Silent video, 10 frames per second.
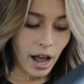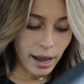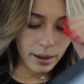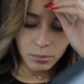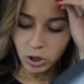
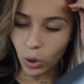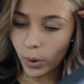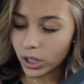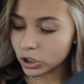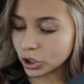I'm
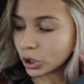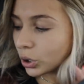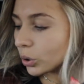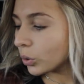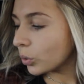going
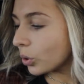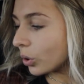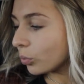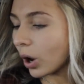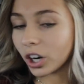
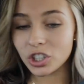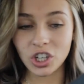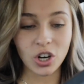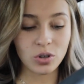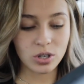to watch a
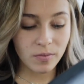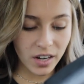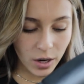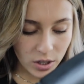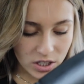YouTube
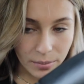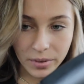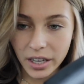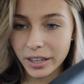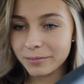video or
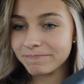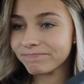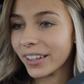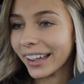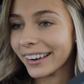something
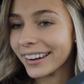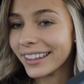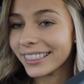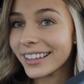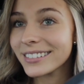and
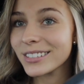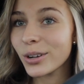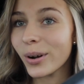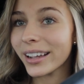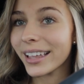eat this
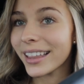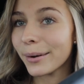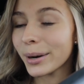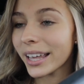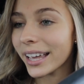quick, and then
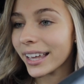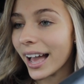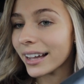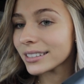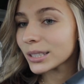I'm gonna get
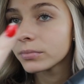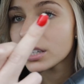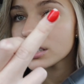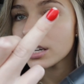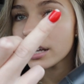gas.
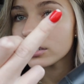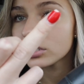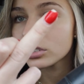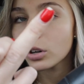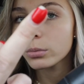This nail
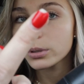is so